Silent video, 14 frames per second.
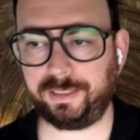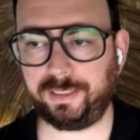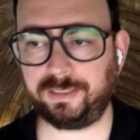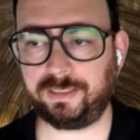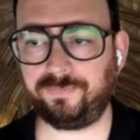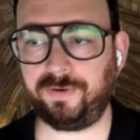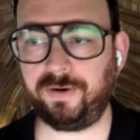
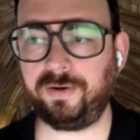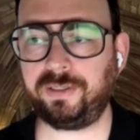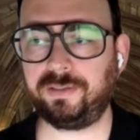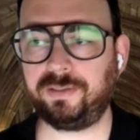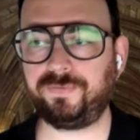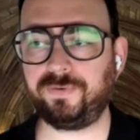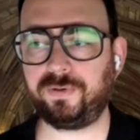it's very
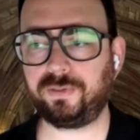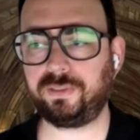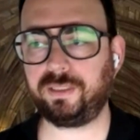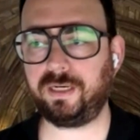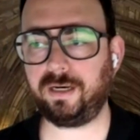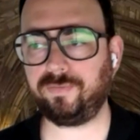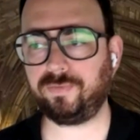difficult to
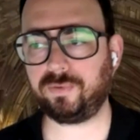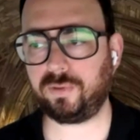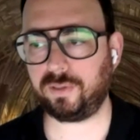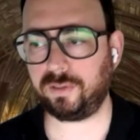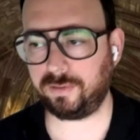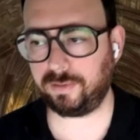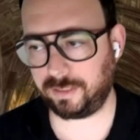cover
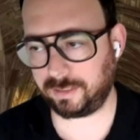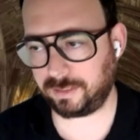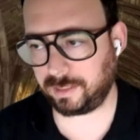all of this